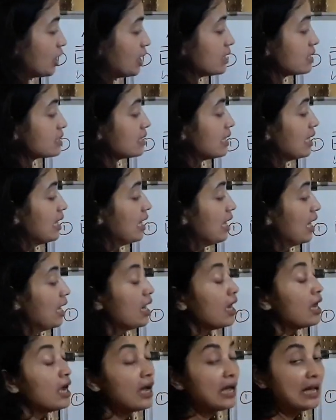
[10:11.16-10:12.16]
is
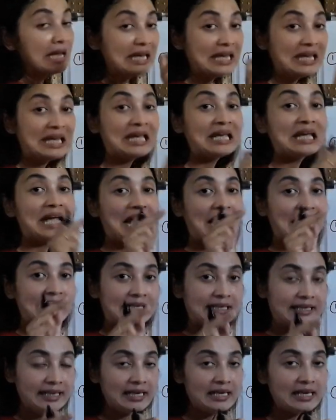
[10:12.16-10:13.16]
E
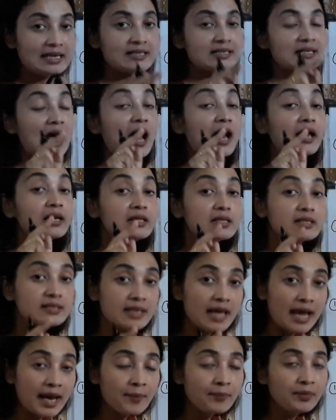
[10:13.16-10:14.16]
and ds are in
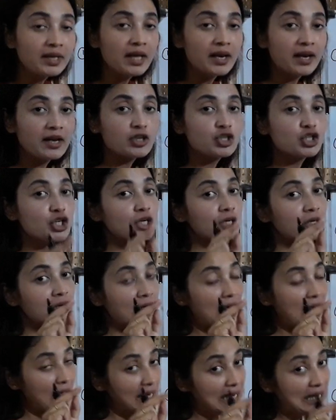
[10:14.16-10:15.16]
same
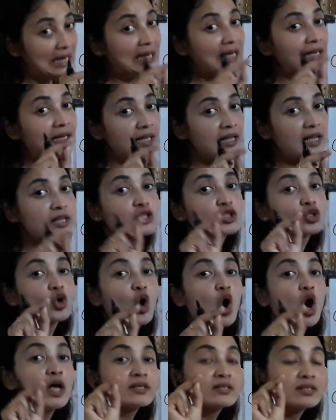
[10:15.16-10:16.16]
direction. E ds
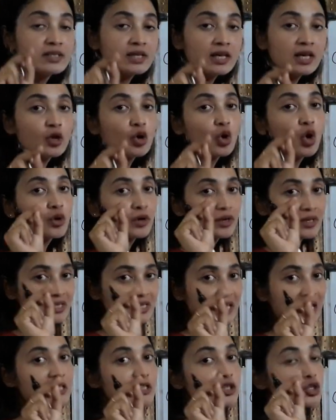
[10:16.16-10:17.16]
cos 0
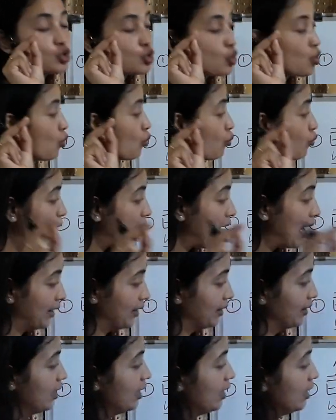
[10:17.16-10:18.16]
results to
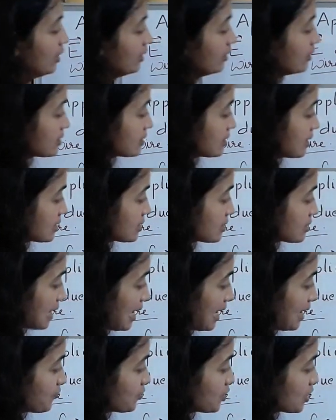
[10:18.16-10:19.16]
1. This is
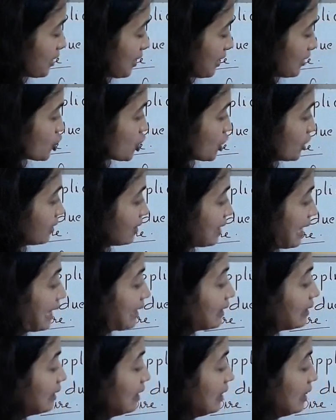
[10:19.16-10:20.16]
same direction.
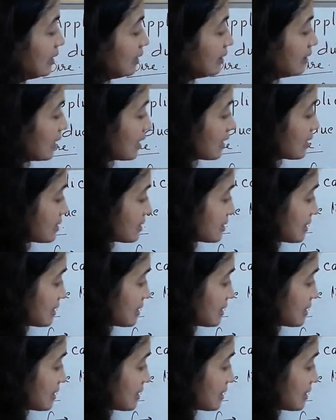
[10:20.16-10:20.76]
Then the